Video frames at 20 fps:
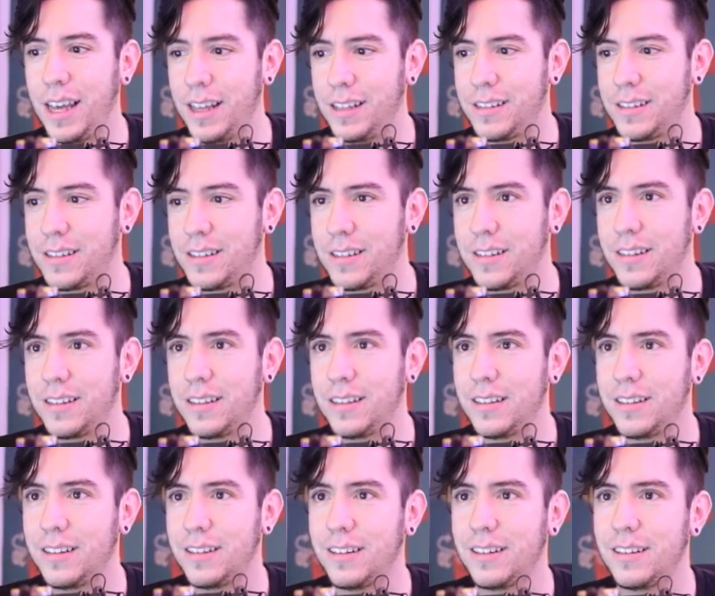Yes.
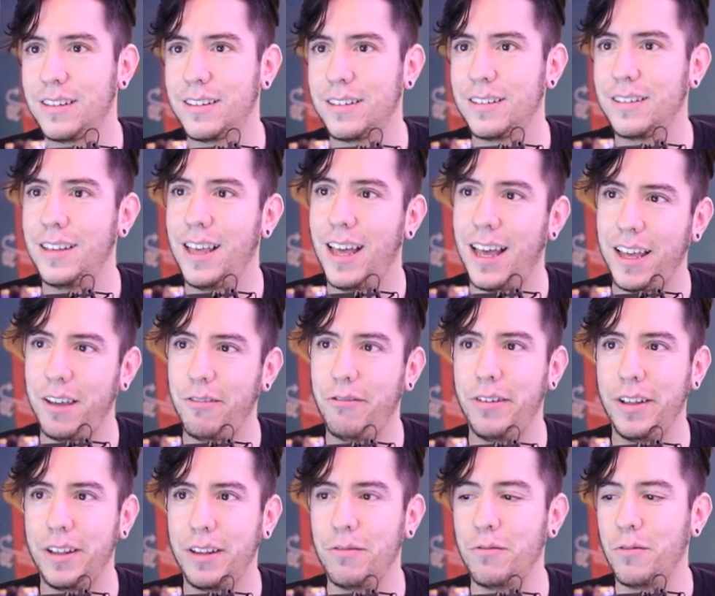Yeah, it
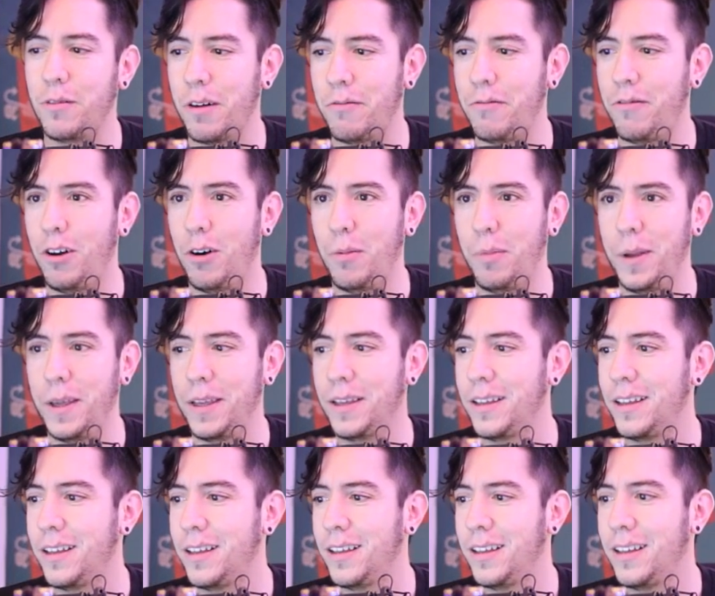fit in one floppy.
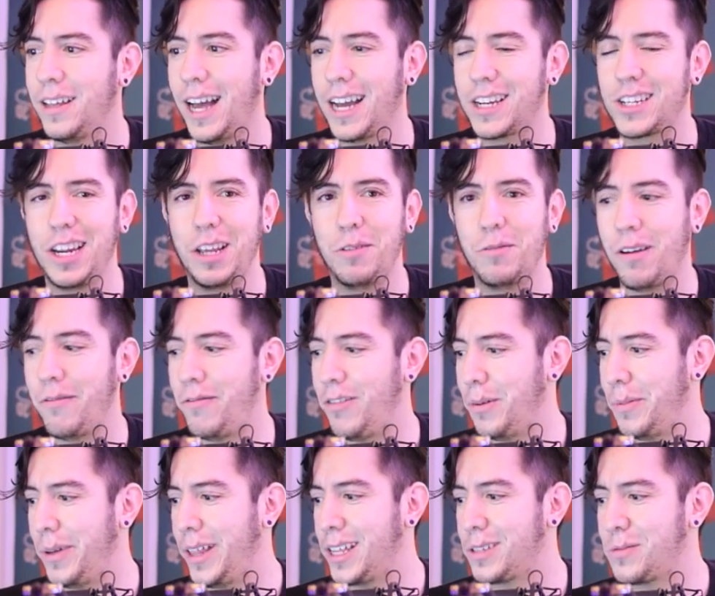Actually in one
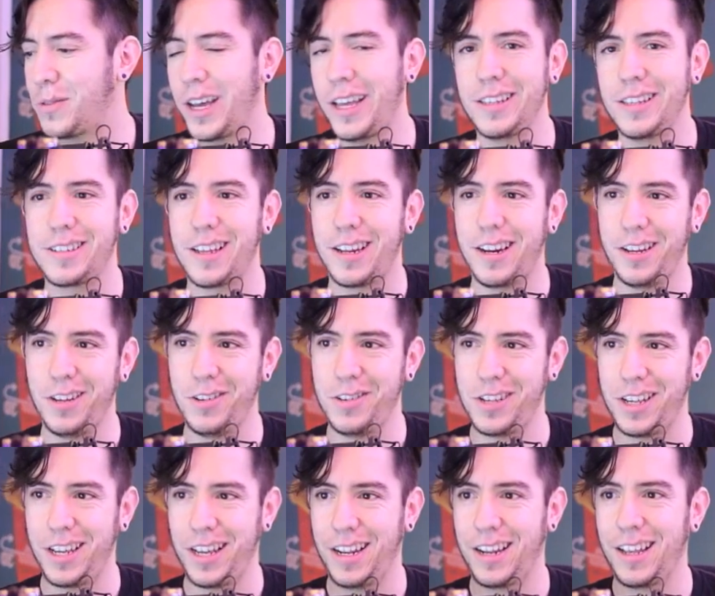floppy, that's why I started
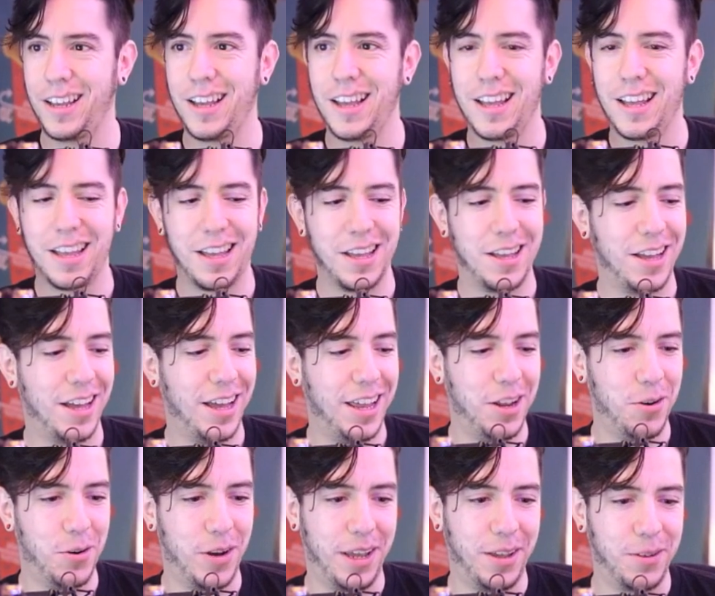using it.
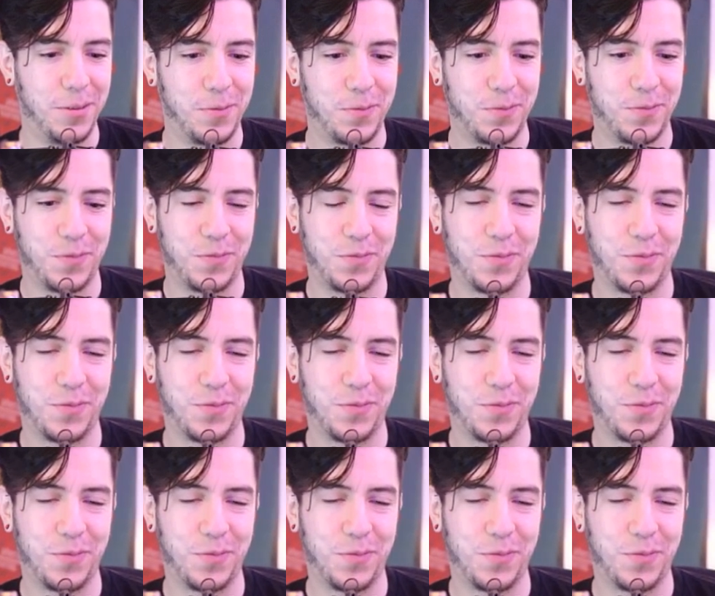Anyway.